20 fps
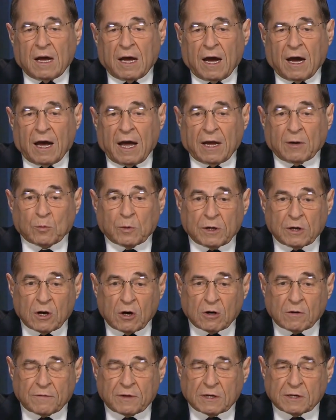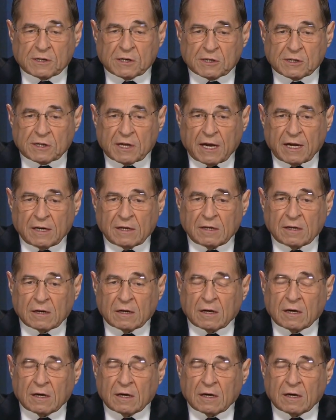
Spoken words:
And we know of these sustained